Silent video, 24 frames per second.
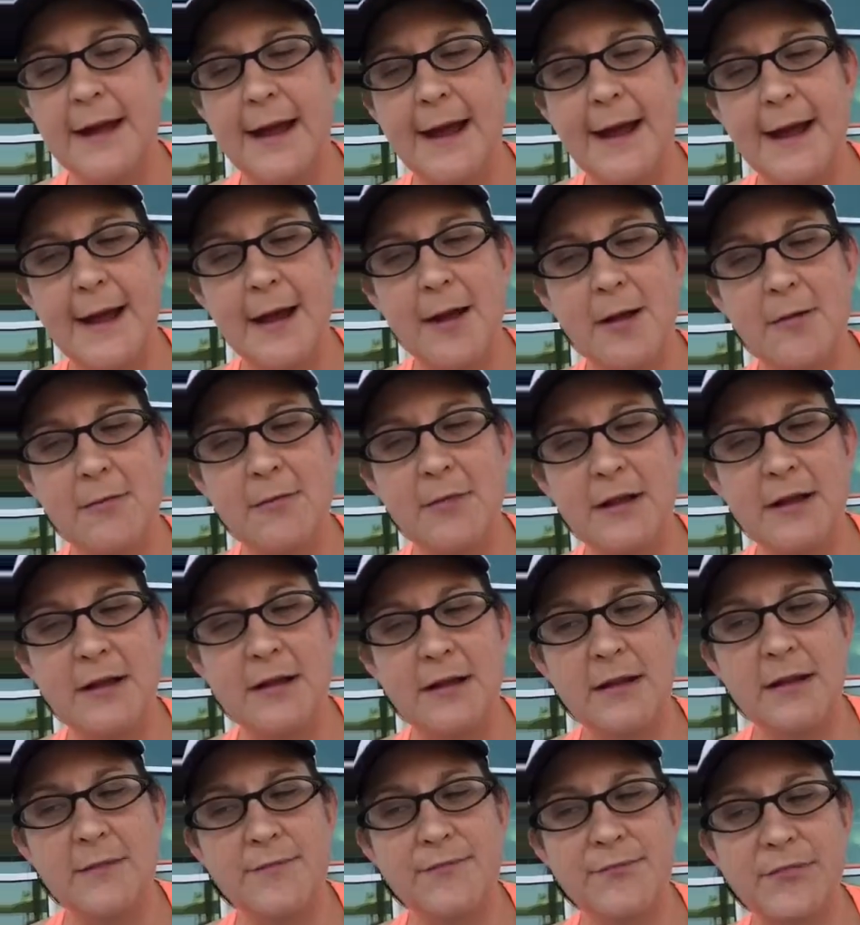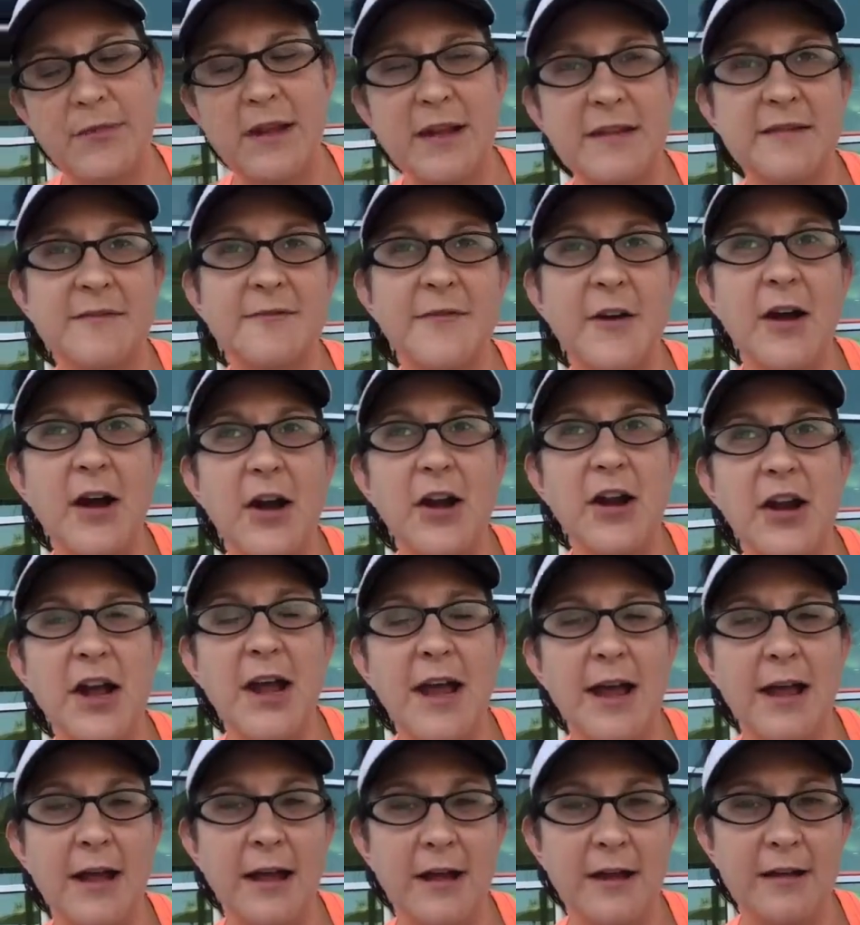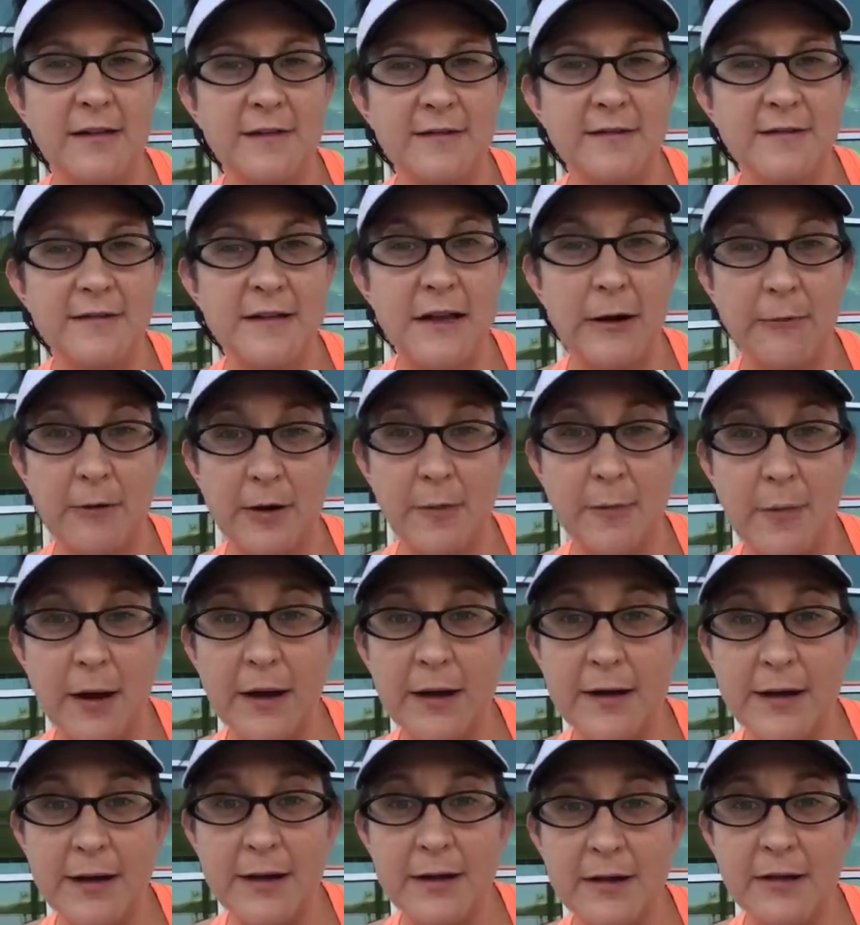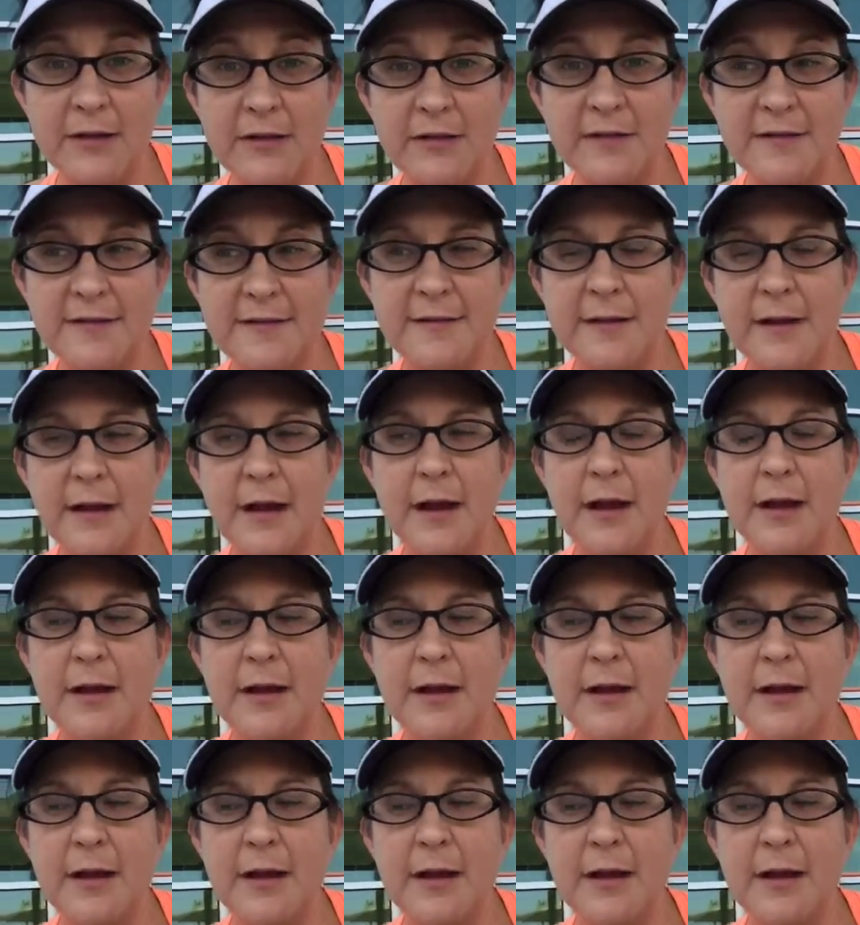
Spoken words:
As far as network marketing goes,